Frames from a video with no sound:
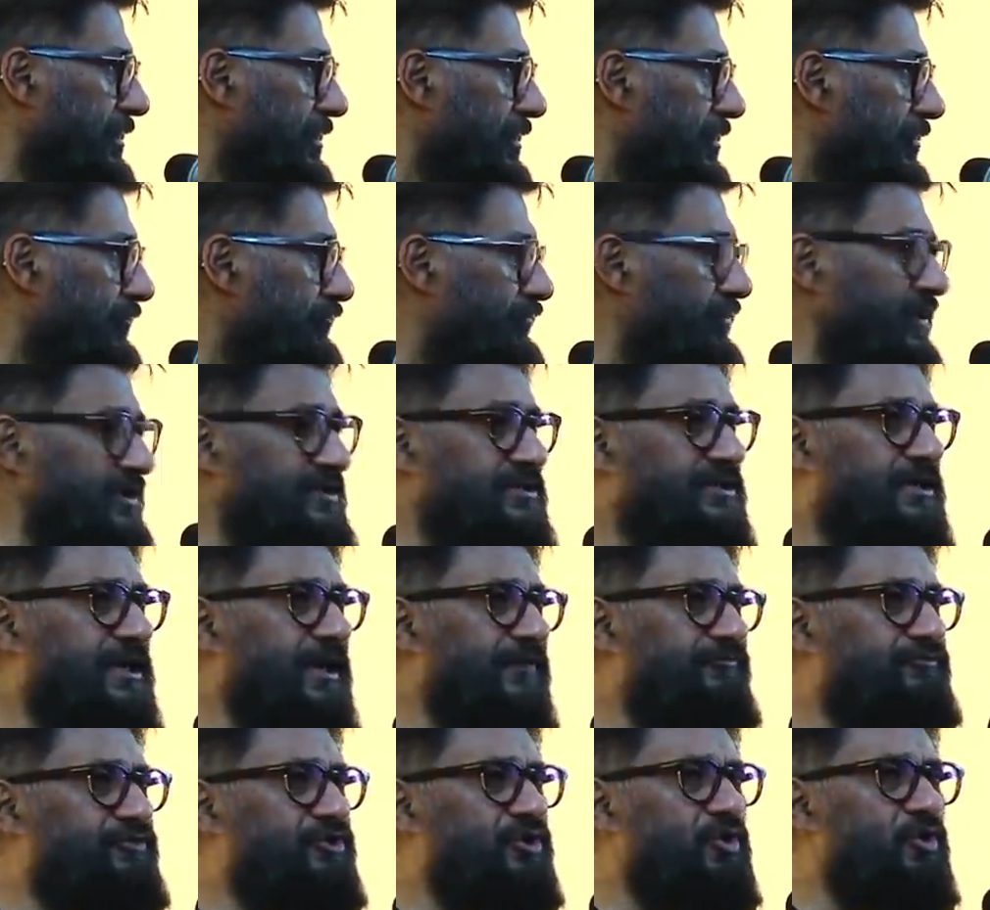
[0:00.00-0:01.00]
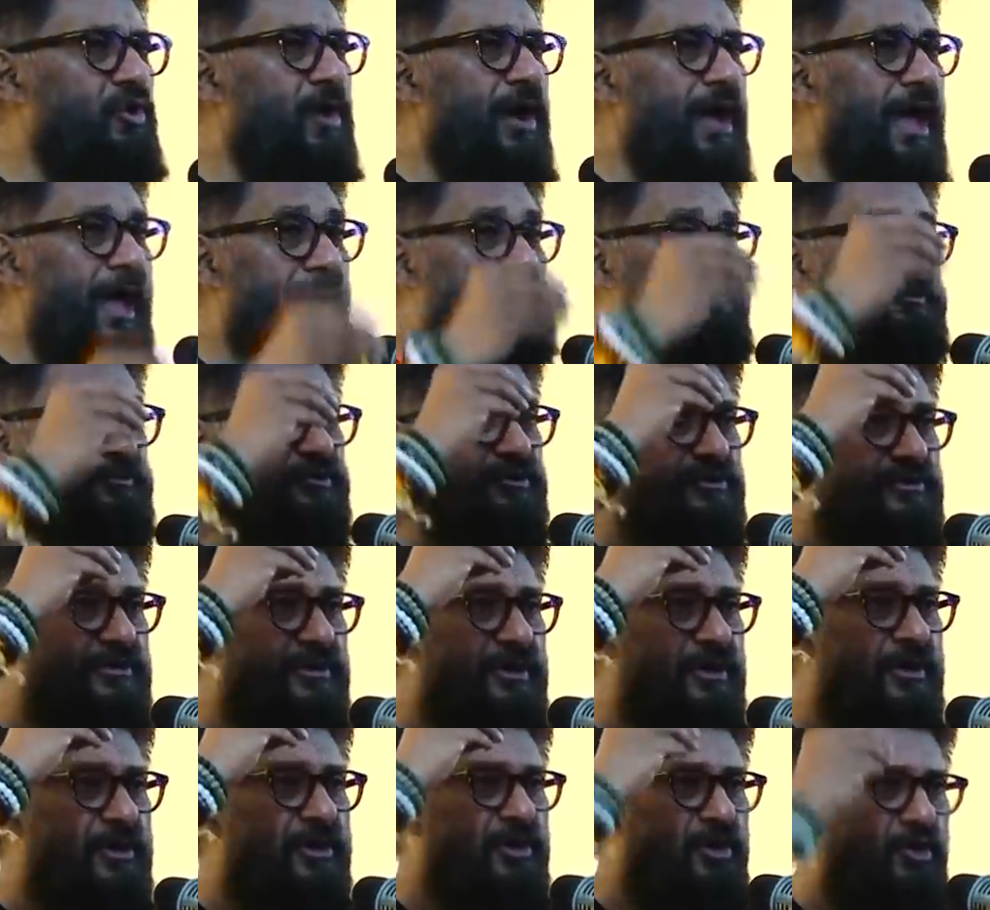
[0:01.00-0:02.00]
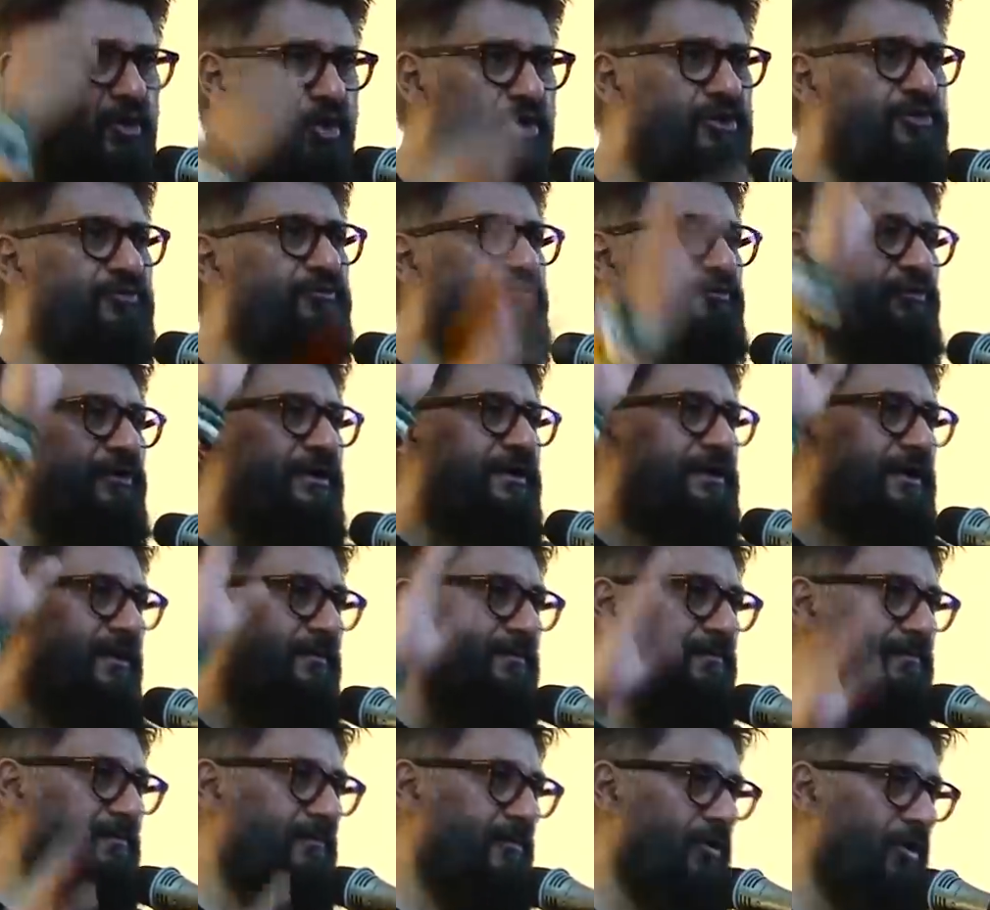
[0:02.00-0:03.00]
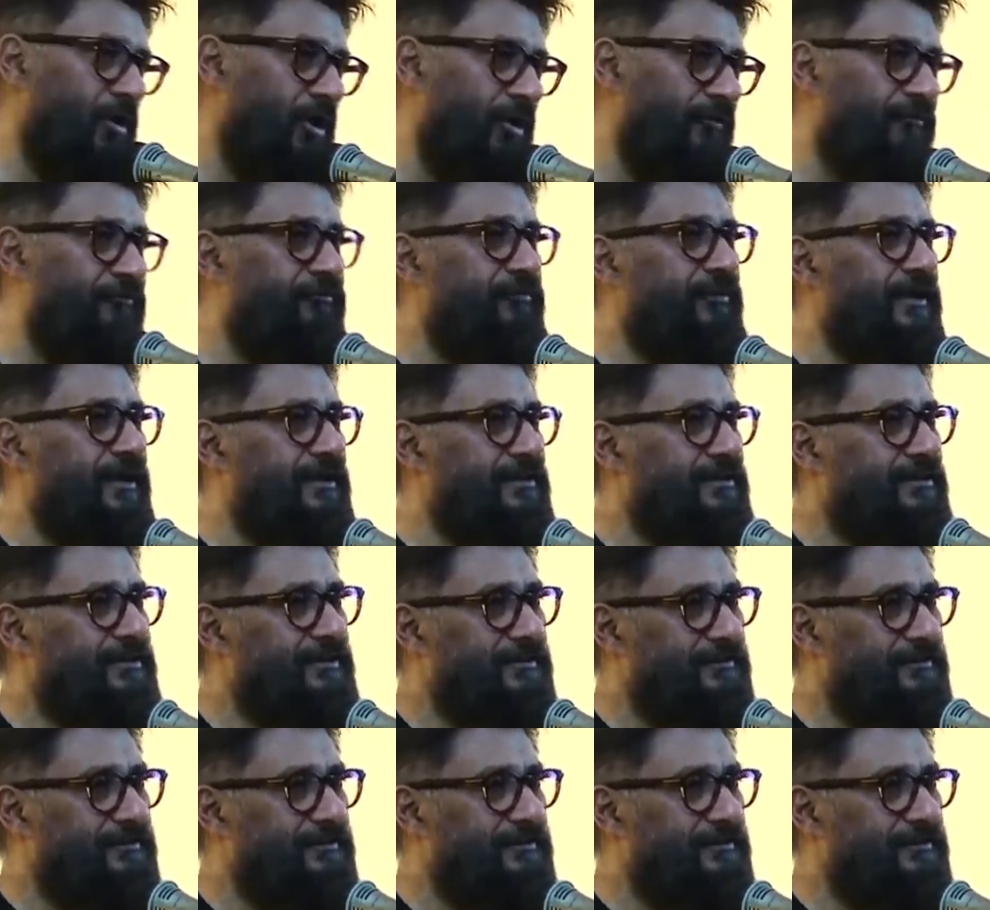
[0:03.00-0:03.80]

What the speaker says: which gives you absolute freedom of faith.